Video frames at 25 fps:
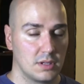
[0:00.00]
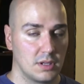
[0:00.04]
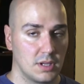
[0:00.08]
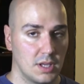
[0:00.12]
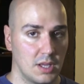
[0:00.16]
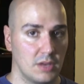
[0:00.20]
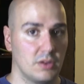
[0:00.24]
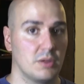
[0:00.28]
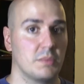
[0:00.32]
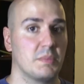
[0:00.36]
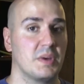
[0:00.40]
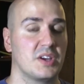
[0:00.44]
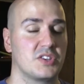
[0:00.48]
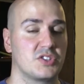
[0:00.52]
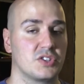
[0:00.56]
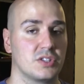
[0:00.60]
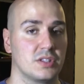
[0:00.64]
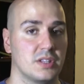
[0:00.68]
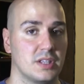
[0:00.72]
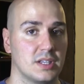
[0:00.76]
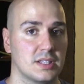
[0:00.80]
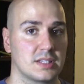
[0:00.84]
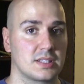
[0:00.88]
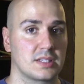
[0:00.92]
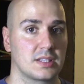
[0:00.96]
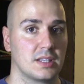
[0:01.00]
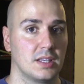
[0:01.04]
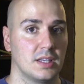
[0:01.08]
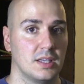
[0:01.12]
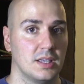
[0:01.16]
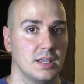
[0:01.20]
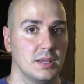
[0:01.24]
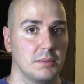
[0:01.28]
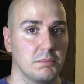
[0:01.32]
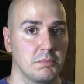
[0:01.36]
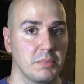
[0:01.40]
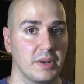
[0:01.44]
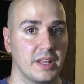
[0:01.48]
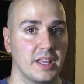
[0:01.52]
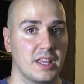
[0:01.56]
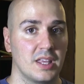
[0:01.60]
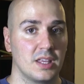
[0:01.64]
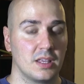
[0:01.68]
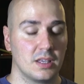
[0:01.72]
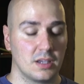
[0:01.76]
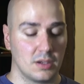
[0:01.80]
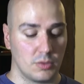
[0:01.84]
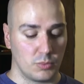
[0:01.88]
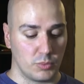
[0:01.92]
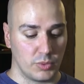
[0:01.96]
Can you imagine this,
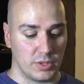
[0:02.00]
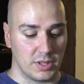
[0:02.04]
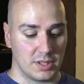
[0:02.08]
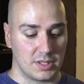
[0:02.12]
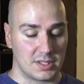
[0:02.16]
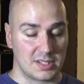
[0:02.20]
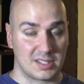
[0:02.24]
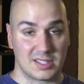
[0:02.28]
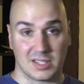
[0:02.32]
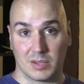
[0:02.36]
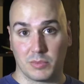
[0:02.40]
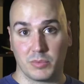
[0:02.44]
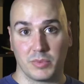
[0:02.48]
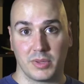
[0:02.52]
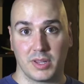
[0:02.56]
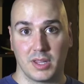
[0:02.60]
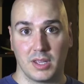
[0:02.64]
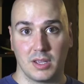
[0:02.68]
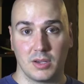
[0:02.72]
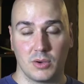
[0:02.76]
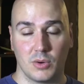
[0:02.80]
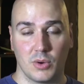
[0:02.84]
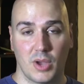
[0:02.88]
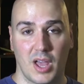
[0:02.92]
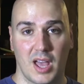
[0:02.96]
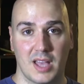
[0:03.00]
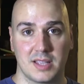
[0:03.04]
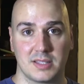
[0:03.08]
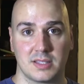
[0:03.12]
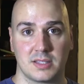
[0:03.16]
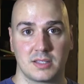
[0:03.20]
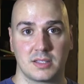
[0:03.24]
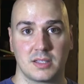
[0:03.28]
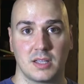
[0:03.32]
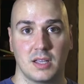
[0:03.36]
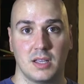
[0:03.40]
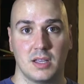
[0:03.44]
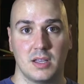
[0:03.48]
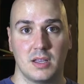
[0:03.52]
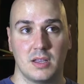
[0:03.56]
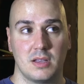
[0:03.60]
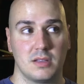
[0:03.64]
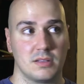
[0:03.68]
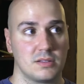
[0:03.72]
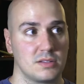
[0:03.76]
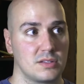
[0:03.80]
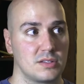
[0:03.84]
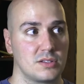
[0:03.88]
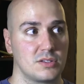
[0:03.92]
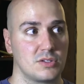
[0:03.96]
playing with somebody who has
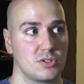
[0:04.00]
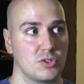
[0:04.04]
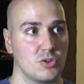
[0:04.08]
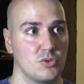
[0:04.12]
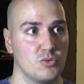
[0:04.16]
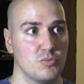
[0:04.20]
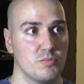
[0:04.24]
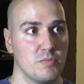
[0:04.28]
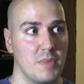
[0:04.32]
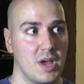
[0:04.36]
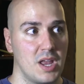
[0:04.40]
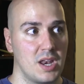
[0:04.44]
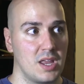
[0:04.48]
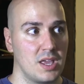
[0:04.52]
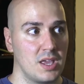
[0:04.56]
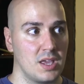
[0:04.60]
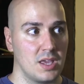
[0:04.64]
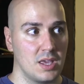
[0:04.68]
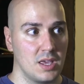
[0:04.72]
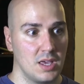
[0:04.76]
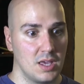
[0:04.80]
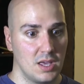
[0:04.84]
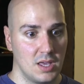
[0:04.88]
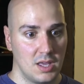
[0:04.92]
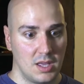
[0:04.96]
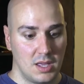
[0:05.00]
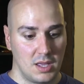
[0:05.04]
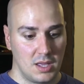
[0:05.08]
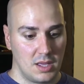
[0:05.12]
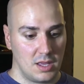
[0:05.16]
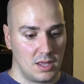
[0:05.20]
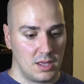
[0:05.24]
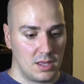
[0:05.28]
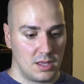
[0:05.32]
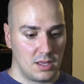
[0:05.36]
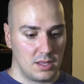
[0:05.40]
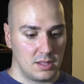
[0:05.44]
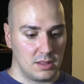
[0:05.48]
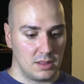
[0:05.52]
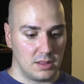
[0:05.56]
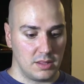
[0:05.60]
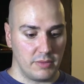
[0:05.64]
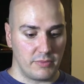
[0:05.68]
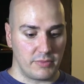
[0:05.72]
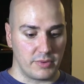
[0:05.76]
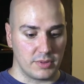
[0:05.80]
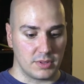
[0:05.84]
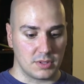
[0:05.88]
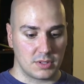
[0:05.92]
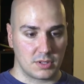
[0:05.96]
so many
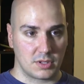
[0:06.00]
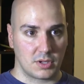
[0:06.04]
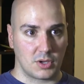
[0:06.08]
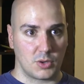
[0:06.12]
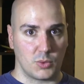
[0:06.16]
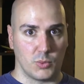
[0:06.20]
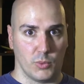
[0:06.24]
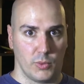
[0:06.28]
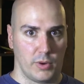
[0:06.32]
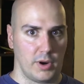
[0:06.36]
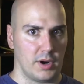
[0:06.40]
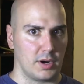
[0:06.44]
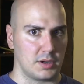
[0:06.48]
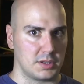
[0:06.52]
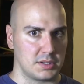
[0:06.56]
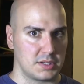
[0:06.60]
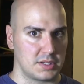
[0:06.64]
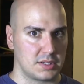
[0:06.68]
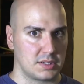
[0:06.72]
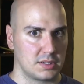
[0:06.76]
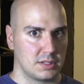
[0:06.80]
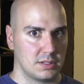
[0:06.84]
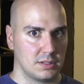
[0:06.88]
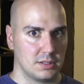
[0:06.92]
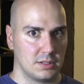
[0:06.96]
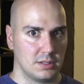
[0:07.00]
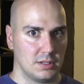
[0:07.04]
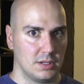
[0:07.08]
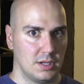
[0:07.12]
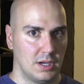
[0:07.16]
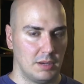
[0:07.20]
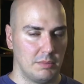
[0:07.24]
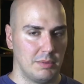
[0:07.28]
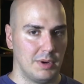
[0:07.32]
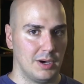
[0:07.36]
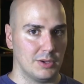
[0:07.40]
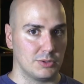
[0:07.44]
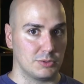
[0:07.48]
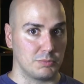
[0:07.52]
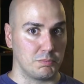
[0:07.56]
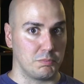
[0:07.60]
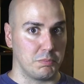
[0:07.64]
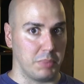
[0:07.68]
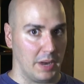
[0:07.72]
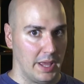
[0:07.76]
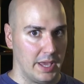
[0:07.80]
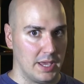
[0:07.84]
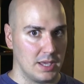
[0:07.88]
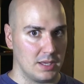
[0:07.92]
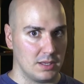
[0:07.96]
different quirks about
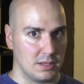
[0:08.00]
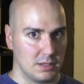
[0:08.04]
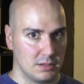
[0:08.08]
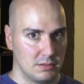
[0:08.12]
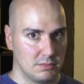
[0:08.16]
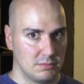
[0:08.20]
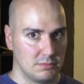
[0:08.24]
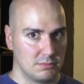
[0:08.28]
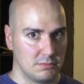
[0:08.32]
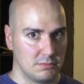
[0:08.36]
playing?